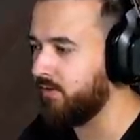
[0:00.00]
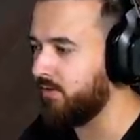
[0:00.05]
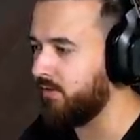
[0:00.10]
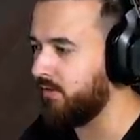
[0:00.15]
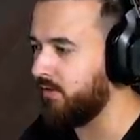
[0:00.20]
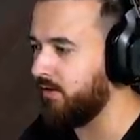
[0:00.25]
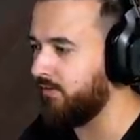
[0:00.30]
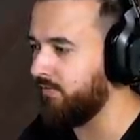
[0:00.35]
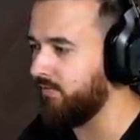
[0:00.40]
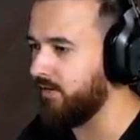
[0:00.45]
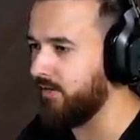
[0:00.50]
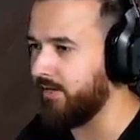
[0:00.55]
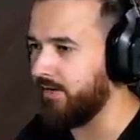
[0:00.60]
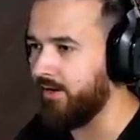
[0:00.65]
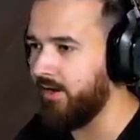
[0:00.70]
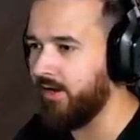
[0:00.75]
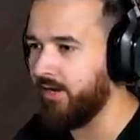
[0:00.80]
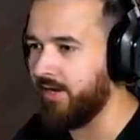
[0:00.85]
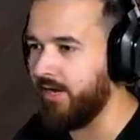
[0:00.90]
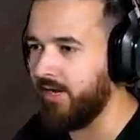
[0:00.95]
Lovely.
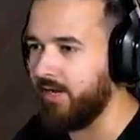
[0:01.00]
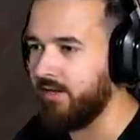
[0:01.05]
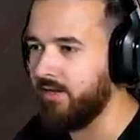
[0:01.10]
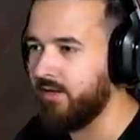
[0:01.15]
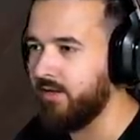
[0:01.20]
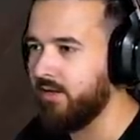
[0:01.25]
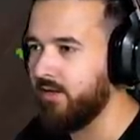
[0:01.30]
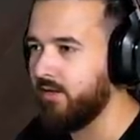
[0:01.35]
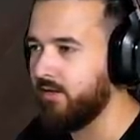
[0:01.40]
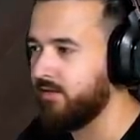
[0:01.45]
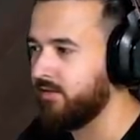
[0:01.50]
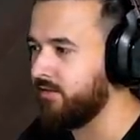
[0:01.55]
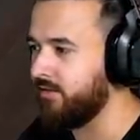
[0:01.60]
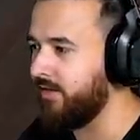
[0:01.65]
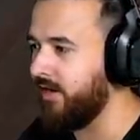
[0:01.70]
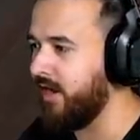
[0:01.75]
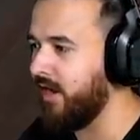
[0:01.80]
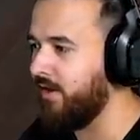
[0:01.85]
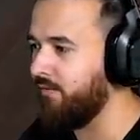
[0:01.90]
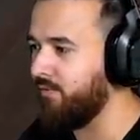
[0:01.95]
Okay, so
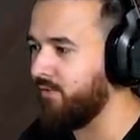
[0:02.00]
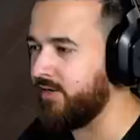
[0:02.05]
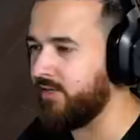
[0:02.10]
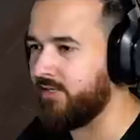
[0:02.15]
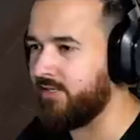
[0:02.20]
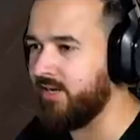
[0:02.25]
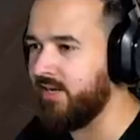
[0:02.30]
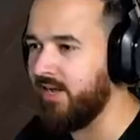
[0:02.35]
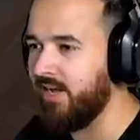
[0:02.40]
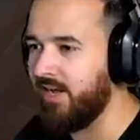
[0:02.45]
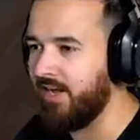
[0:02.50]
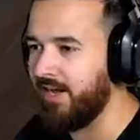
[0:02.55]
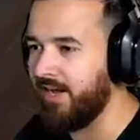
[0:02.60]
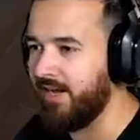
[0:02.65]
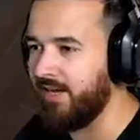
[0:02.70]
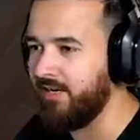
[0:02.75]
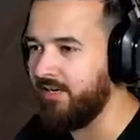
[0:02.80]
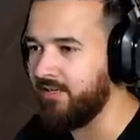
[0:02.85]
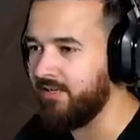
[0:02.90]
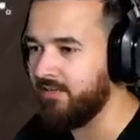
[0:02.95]
now if we
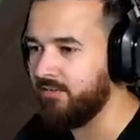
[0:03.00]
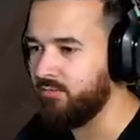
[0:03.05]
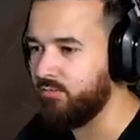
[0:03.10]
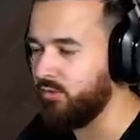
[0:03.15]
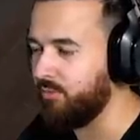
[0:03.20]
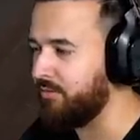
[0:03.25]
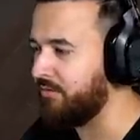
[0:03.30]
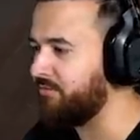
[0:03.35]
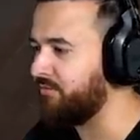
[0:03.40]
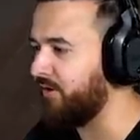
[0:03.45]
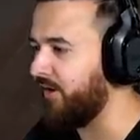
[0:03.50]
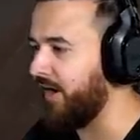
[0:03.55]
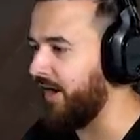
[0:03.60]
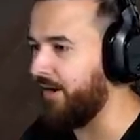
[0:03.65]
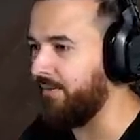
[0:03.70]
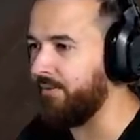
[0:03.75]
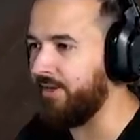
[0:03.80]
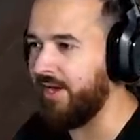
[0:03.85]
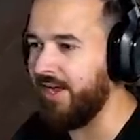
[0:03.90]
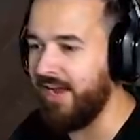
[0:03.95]
die, We'll be
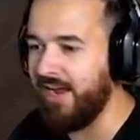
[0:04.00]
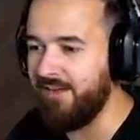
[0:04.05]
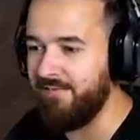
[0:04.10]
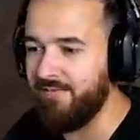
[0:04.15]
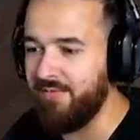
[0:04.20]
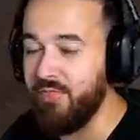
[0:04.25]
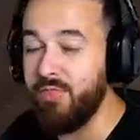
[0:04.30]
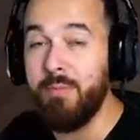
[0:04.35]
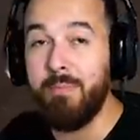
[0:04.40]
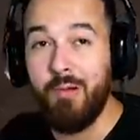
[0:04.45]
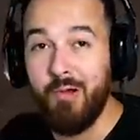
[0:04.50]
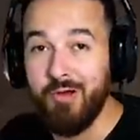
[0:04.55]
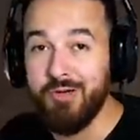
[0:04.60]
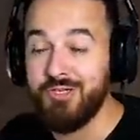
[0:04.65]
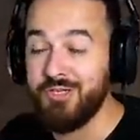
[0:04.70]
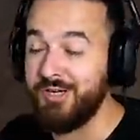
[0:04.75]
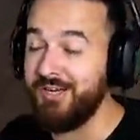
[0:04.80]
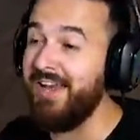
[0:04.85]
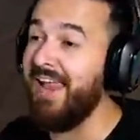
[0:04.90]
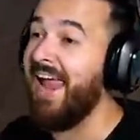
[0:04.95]
fine. We have the
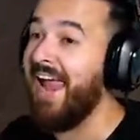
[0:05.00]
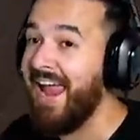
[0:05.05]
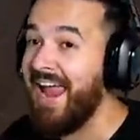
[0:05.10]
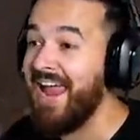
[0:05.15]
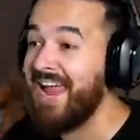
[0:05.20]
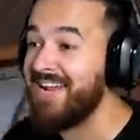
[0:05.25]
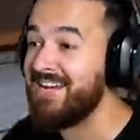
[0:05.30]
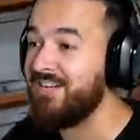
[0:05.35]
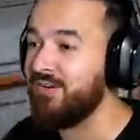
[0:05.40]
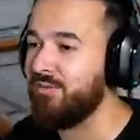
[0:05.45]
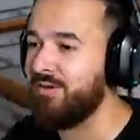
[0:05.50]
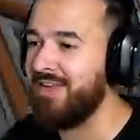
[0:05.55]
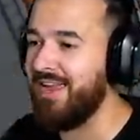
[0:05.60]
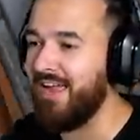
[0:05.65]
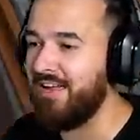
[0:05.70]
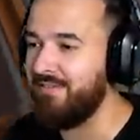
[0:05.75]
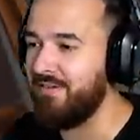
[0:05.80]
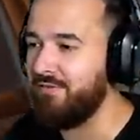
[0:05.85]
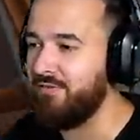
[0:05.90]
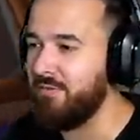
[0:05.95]
potion and we
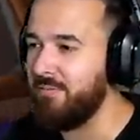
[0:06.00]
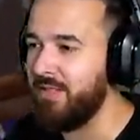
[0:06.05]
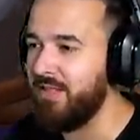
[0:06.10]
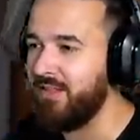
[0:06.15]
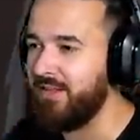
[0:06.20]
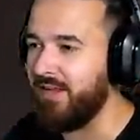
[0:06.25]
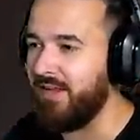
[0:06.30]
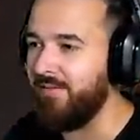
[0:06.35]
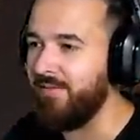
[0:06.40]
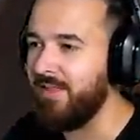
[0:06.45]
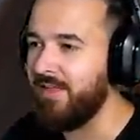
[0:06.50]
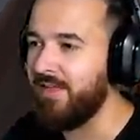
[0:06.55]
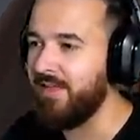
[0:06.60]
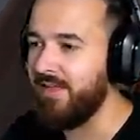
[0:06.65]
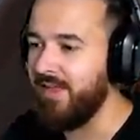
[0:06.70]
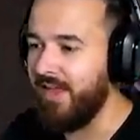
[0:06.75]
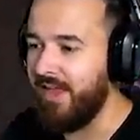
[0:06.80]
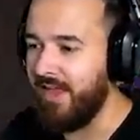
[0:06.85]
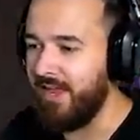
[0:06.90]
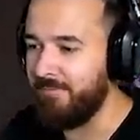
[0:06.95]
have a familiar.
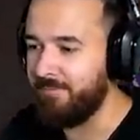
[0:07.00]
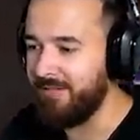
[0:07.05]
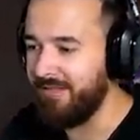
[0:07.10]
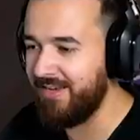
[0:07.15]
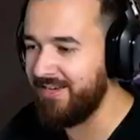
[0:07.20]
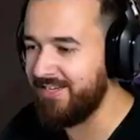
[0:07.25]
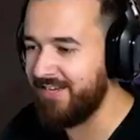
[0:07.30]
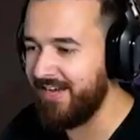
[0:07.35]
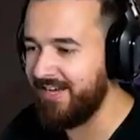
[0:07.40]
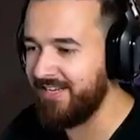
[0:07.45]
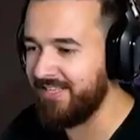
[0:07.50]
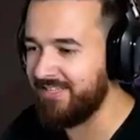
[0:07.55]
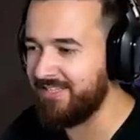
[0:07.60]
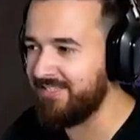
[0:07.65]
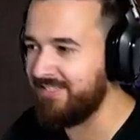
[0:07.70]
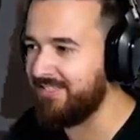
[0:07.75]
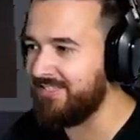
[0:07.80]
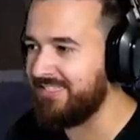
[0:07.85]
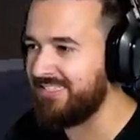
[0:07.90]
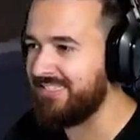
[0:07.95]
And Plantain is
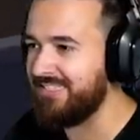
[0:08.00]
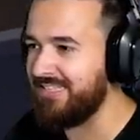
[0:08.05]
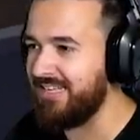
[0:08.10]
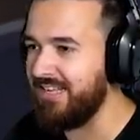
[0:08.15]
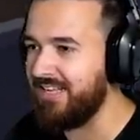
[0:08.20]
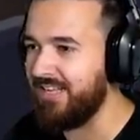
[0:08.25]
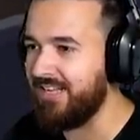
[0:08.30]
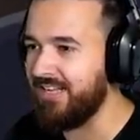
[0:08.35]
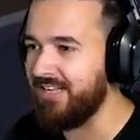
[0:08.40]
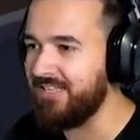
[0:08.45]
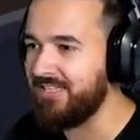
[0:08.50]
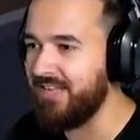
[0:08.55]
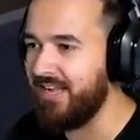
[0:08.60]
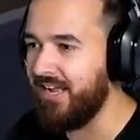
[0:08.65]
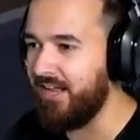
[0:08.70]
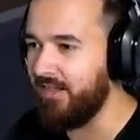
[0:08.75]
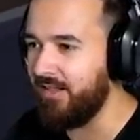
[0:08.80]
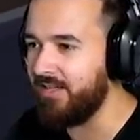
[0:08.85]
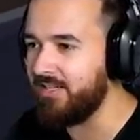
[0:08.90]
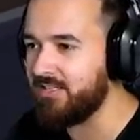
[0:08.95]
sick as
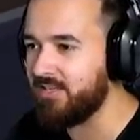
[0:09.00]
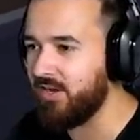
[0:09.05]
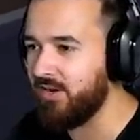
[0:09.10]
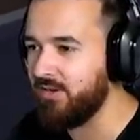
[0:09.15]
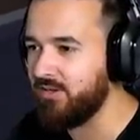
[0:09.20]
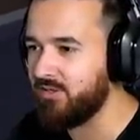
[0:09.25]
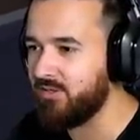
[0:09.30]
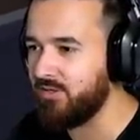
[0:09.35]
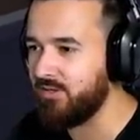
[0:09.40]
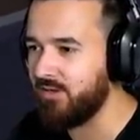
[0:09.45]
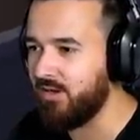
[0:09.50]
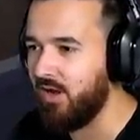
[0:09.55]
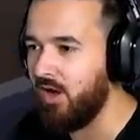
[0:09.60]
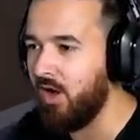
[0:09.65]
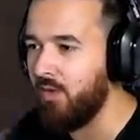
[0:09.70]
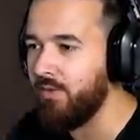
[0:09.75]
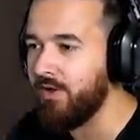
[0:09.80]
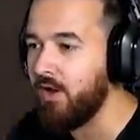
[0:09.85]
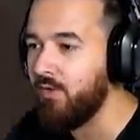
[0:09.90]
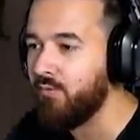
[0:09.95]
hell. Let's go to...
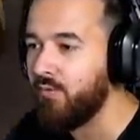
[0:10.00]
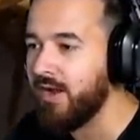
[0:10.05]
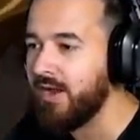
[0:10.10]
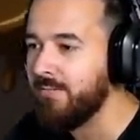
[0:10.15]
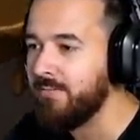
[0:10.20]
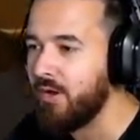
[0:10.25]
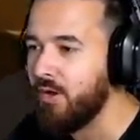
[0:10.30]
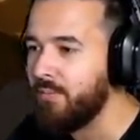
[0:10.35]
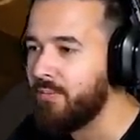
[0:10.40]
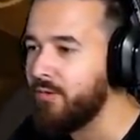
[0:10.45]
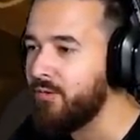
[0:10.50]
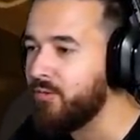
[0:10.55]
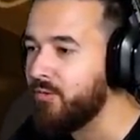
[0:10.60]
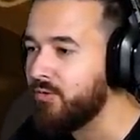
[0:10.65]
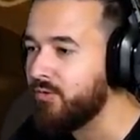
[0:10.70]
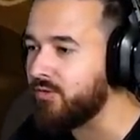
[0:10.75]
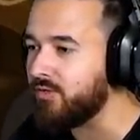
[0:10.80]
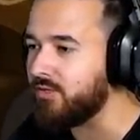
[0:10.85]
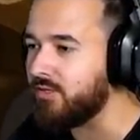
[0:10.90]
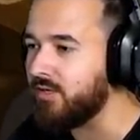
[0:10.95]
Oh, we got Rainbow
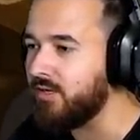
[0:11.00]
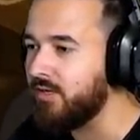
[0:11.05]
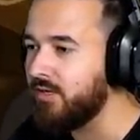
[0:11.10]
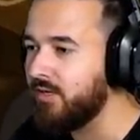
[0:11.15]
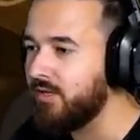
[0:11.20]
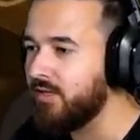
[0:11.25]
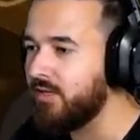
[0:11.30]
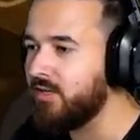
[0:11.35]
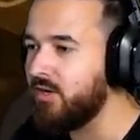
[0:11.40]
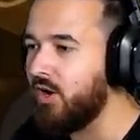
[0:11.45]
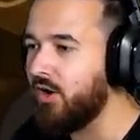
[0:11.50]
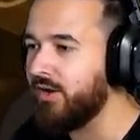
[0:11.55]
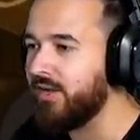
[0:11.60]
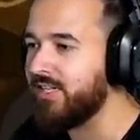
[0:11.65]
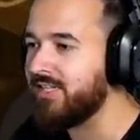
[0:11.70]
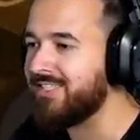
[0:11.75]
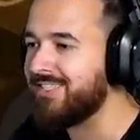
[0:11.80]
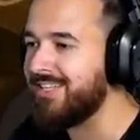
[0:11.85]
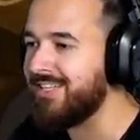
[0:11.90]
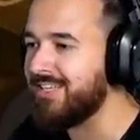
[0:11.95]
Poos. The dog
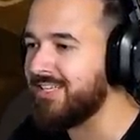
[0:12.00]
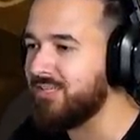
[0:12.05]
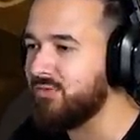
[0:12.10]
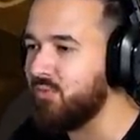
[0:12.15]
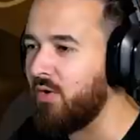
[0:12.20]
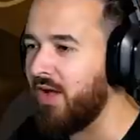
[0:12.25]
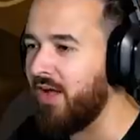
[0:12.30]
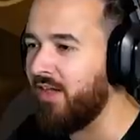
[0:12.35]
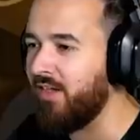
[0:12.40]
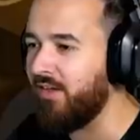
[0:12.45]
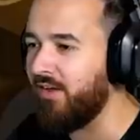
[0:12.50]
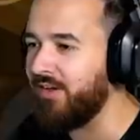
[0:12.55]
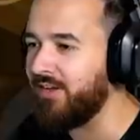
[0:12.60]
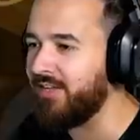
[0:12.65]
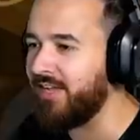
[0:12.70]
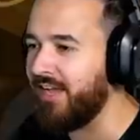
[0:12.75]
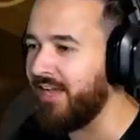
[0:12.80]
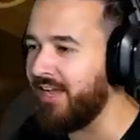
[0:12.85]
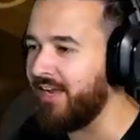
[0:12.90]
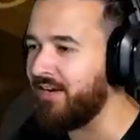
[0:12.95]
is sick as well.
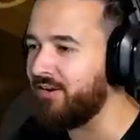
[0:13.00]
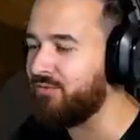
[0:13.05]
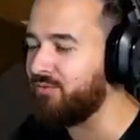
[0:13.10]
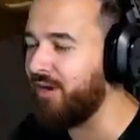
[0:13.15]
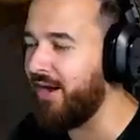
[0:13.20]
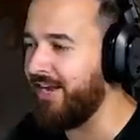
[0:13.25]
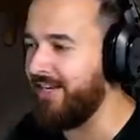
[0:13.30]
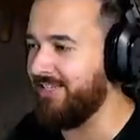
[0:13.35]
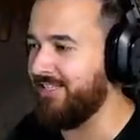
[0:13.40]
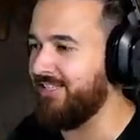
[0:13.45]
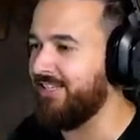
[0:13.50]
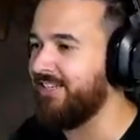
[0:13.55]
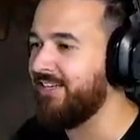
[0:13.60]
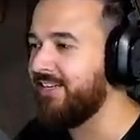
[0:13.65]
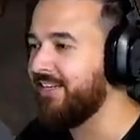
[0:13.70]
Okay, great.